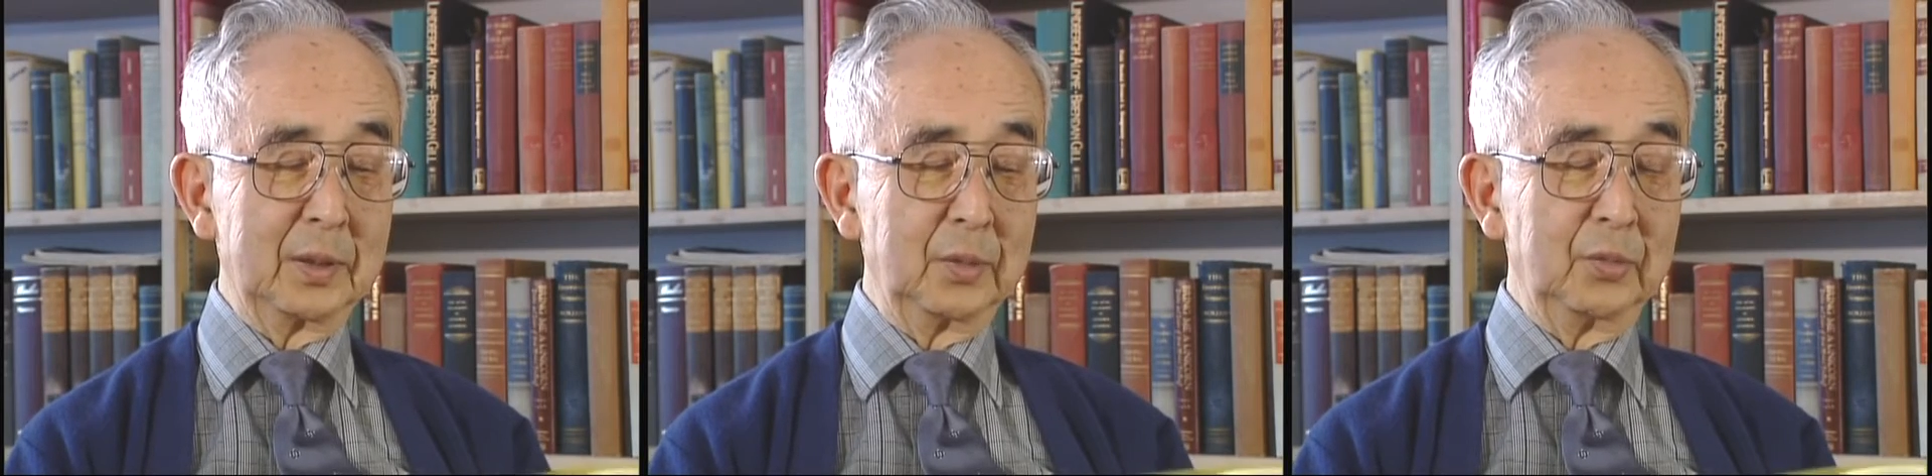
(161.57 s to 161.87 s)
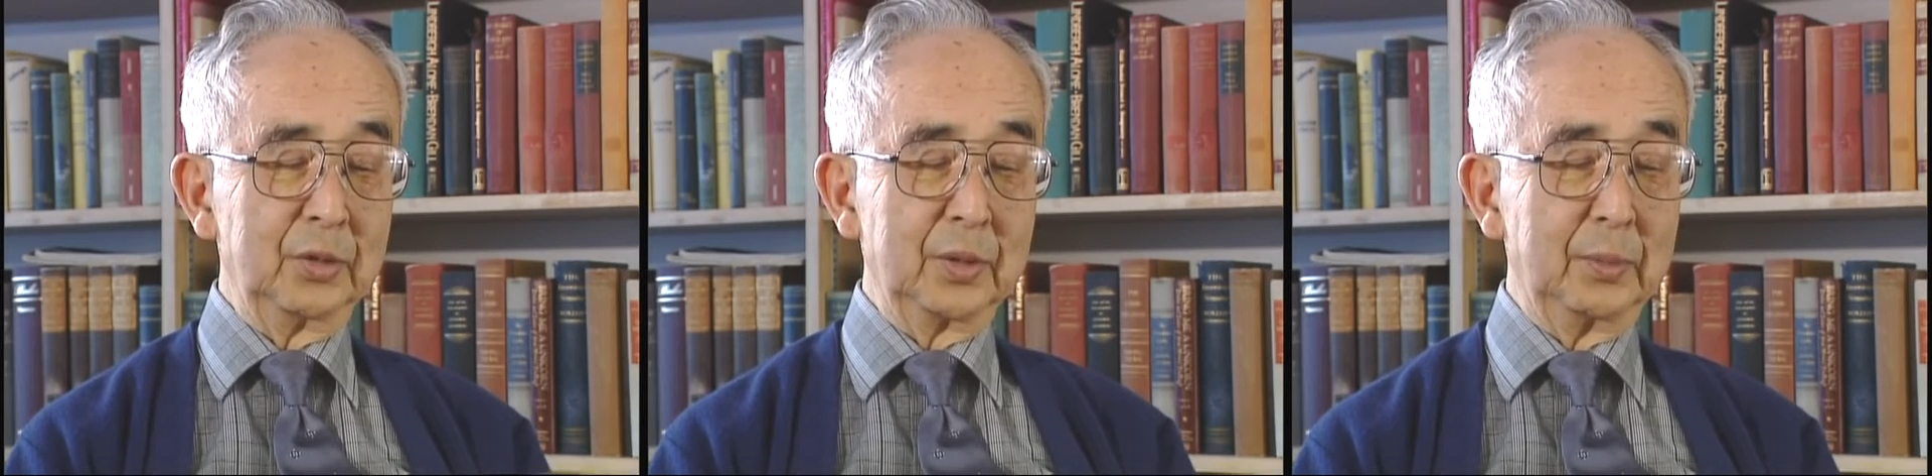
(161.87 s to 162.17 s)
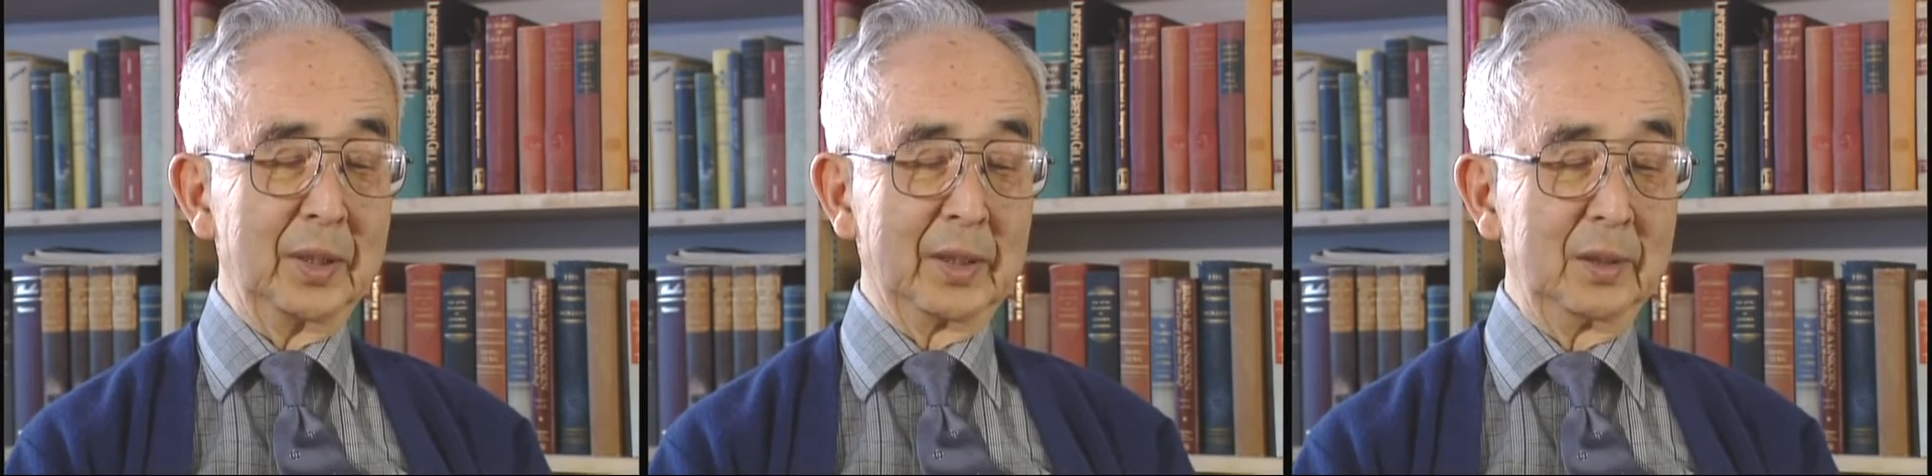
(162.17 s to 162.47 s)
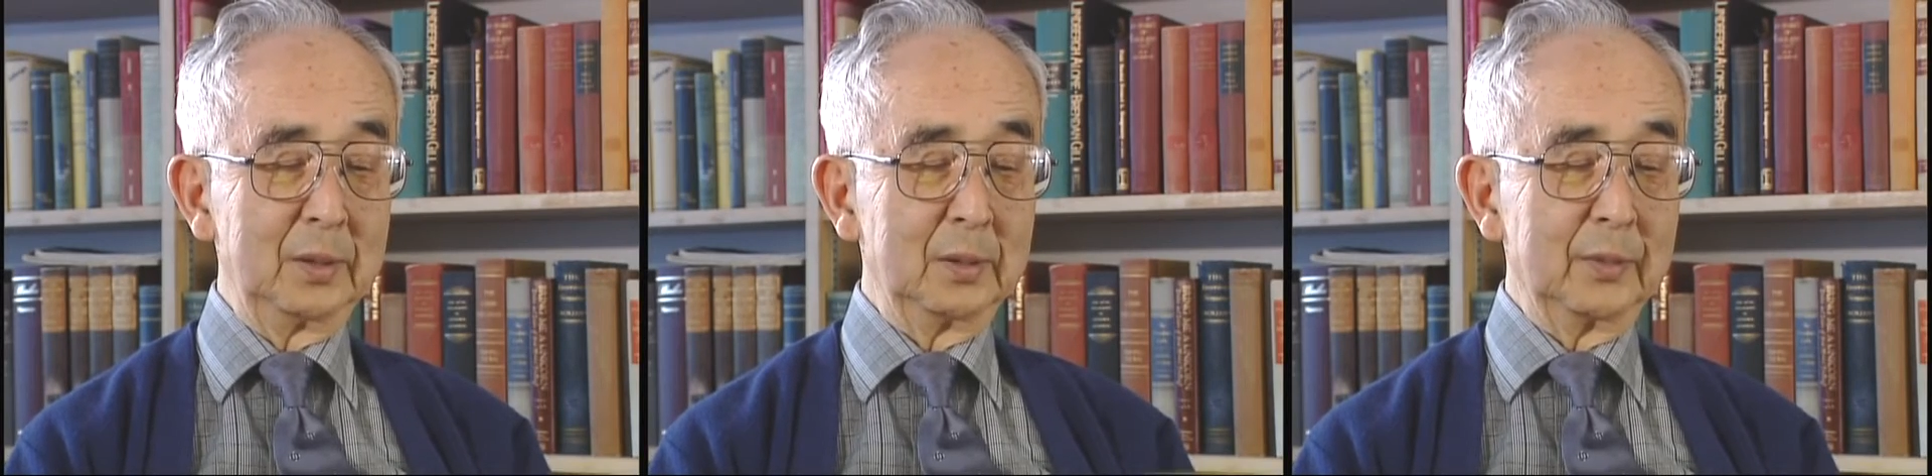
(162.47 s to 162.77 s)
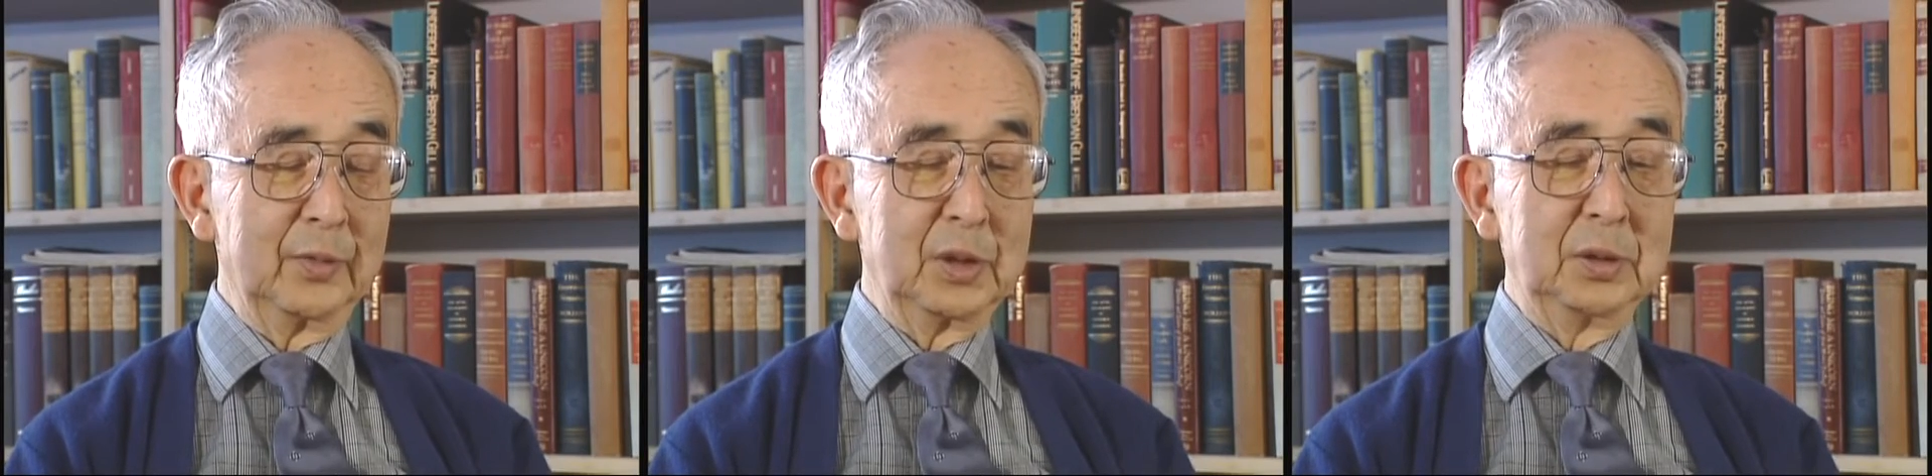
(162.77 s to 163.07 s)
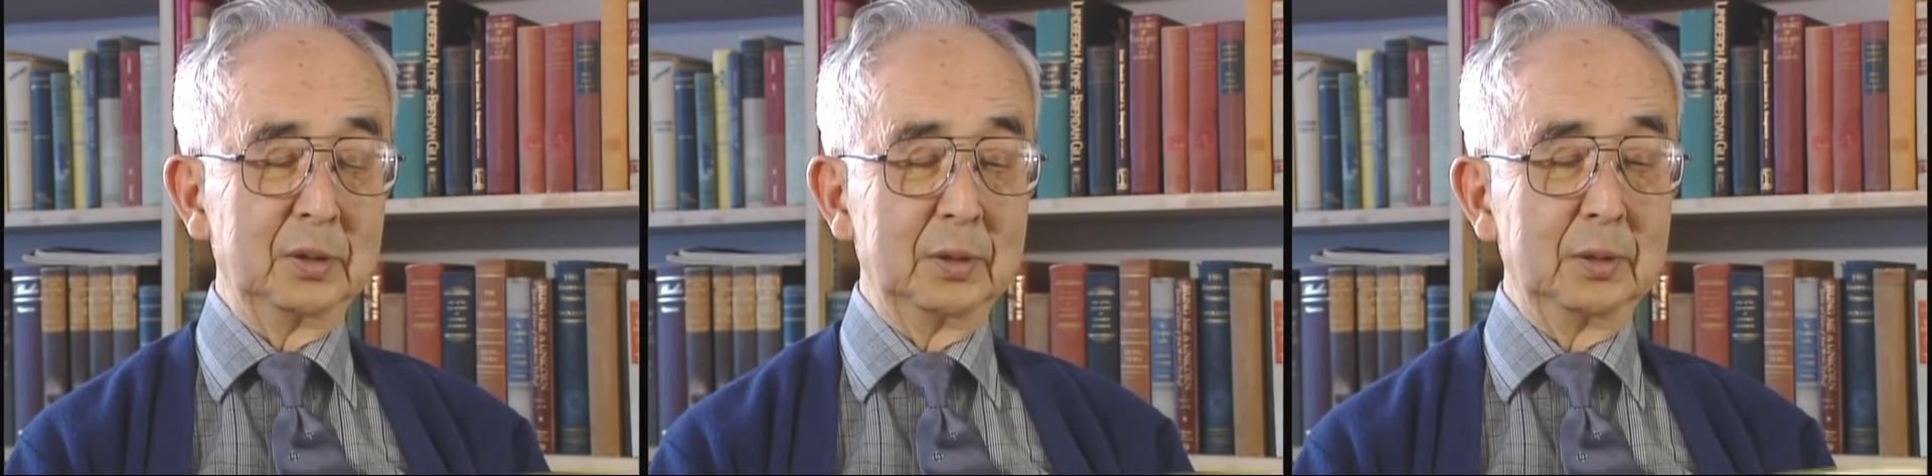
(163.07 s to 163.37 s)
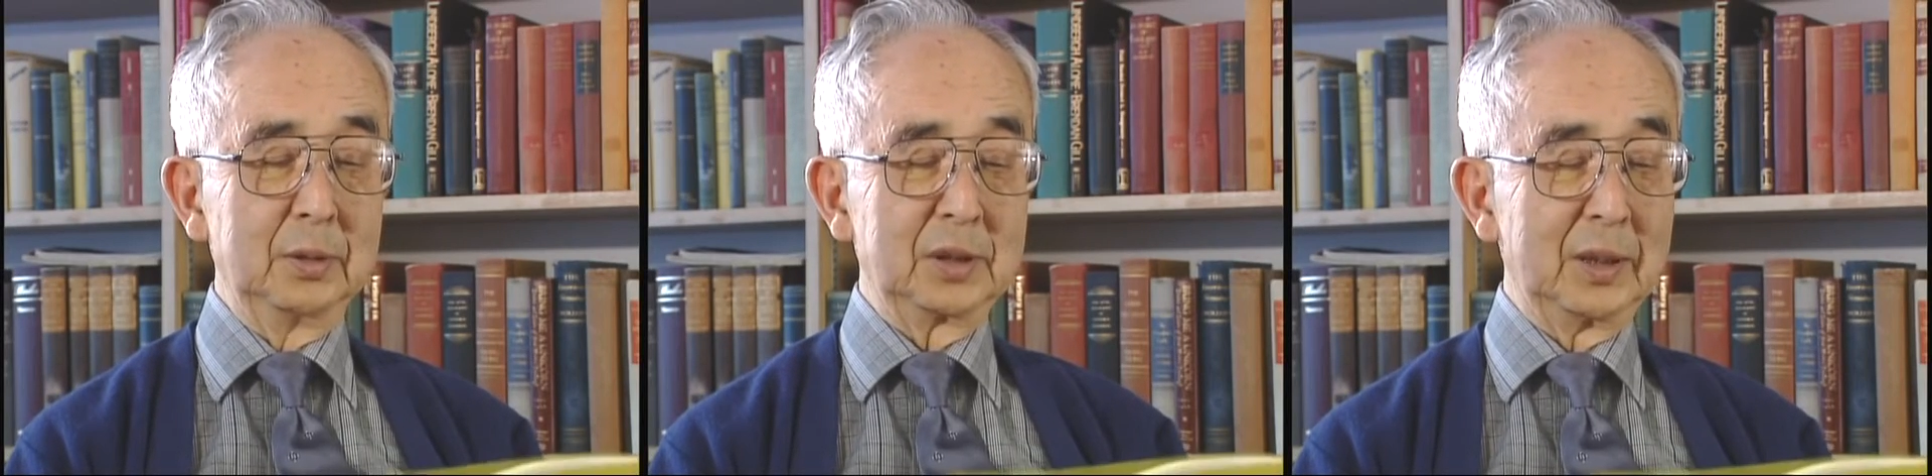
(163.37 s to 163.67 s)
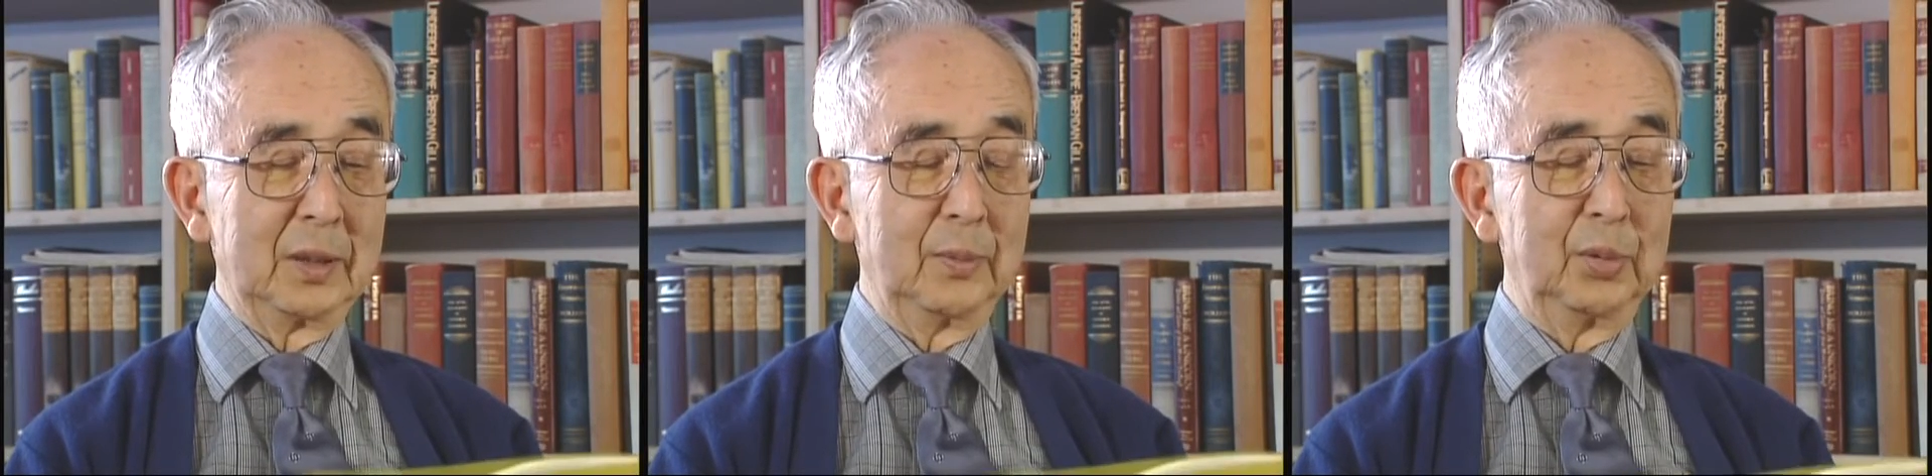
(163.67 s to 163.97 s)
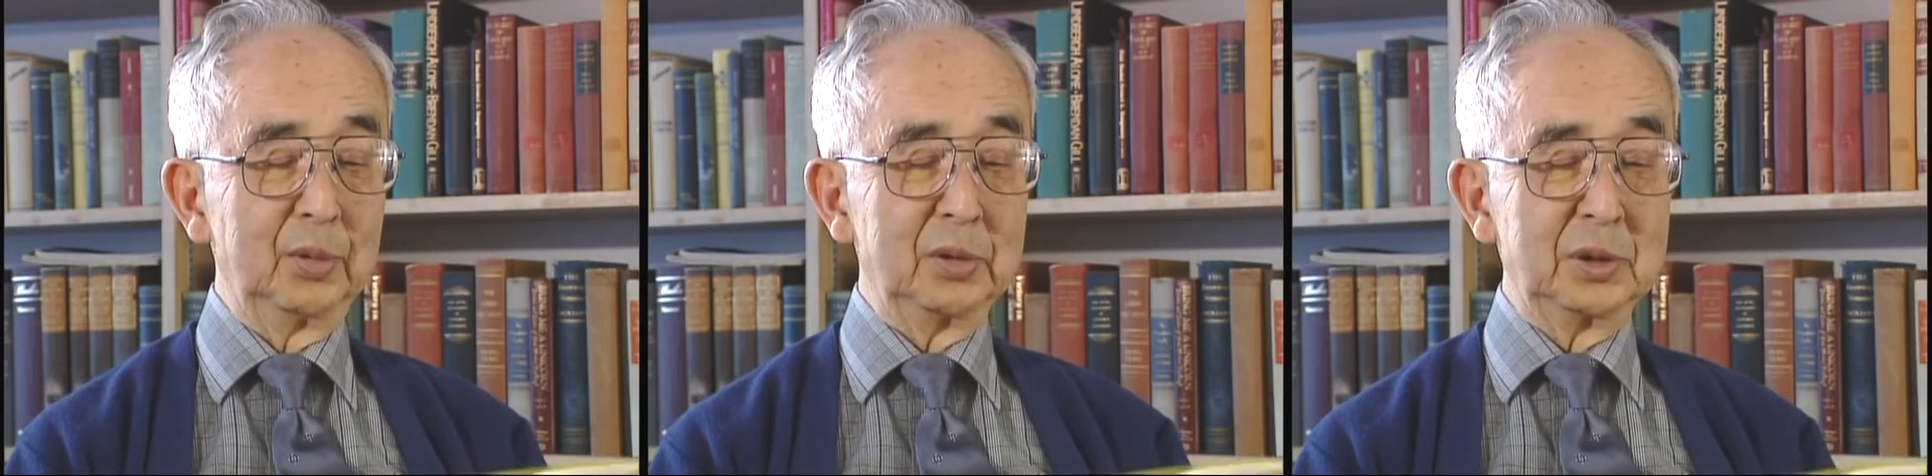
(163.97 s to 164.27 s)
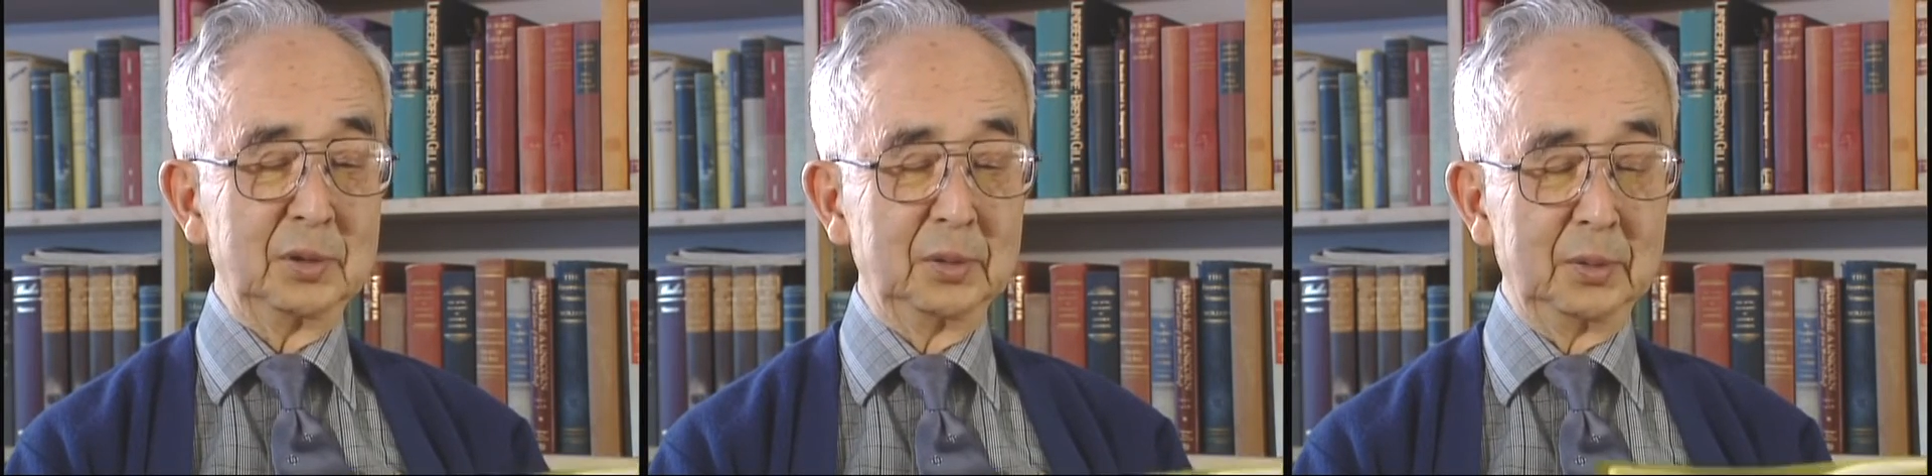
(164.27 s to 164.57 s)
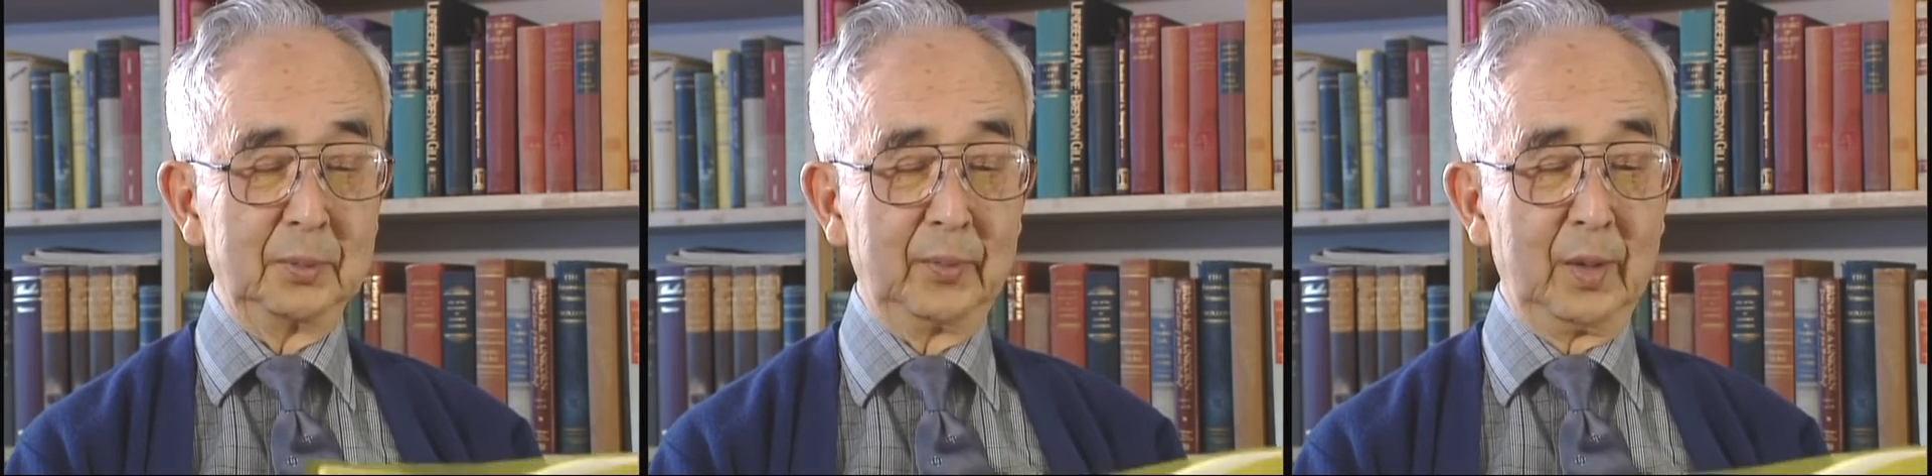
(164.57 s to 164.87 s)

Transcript: it with the backing of the, Standard and Poor's unit,